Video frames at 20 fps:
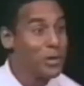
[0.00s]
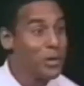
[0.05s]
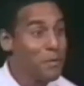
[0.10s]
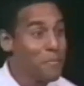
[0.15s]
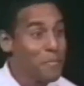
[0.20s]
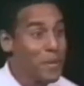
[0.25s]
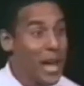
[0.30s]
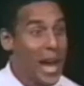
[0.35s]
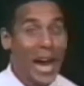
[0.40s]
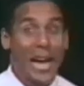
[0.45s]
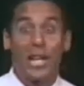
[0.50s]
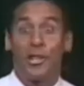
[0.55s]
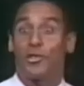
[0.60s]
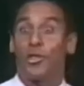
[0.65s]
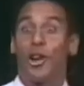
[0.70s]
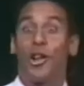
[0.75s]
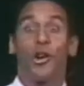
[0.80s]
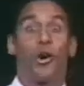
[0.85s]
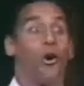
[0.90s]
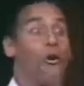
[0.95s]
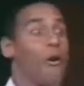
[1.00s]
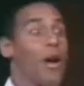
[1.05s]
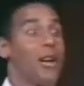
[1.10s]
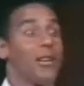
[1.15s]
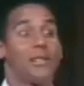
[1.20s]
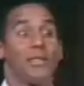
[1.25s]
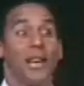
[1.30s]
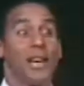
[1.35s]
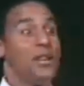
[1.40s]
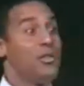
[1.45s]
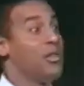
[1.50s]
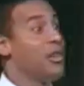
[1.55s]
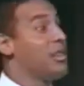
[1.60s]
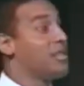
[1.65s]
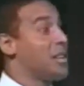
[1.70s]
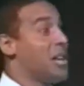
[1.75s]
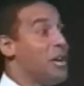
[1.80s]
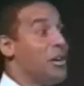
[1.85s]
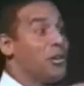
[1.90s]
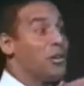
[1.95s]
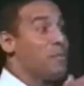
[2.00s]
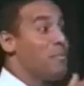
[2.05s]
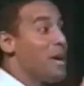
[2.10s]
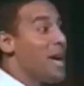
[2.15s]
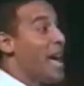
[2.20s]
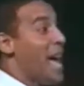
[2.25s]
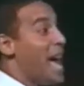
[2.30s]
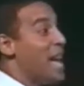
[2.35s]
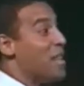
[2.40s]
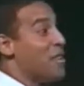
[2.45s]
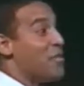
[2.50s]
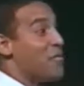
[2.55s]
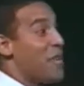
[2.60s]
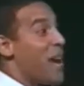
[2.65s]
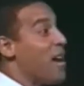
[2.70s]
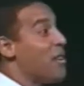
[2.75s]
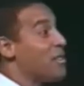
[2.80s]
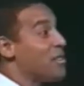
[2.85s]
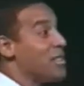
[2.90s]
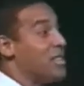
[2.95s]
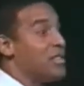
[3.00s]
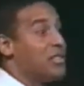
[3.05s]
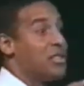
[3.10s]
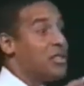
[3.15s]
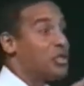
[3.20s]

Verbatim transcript: him, and he started going around saying Jesus healed him, and the Pharisees and the